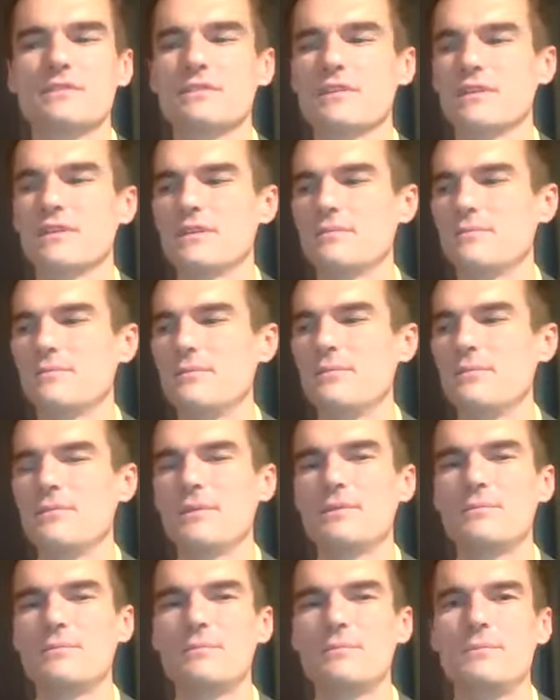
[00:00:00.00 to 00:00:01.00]

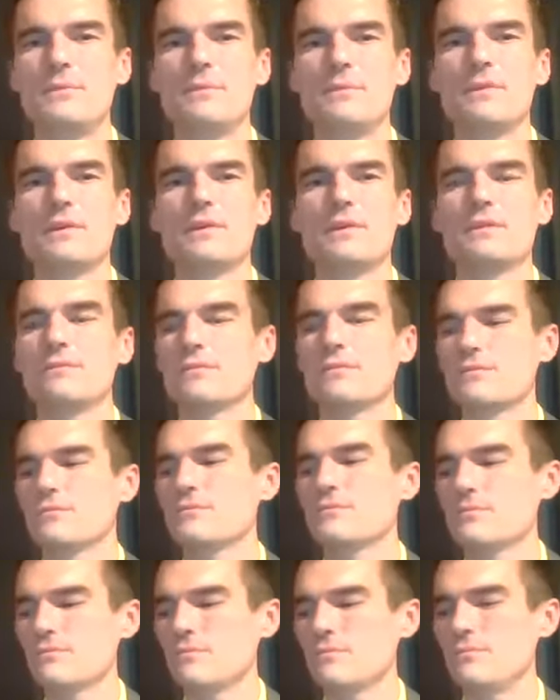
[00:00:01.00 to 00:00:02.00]

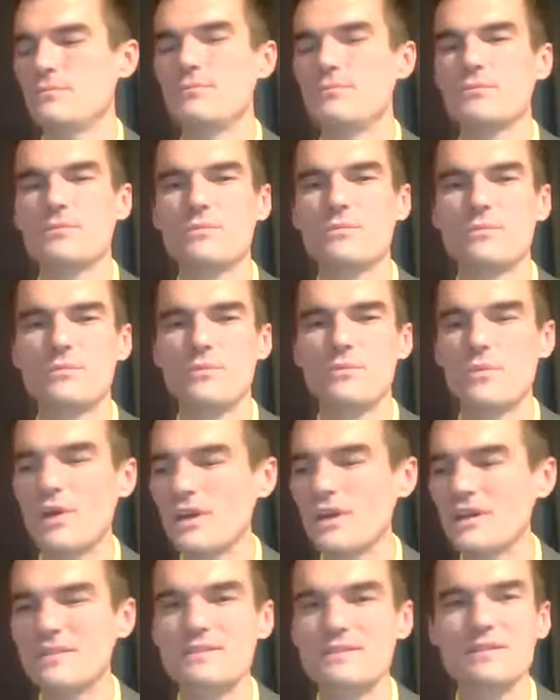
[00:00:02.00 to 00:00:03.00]

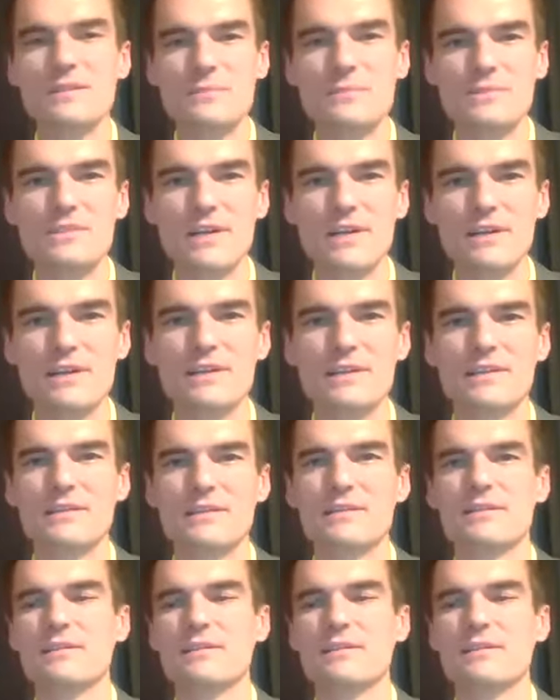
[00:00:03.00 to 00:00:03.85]
Run as a libertarian.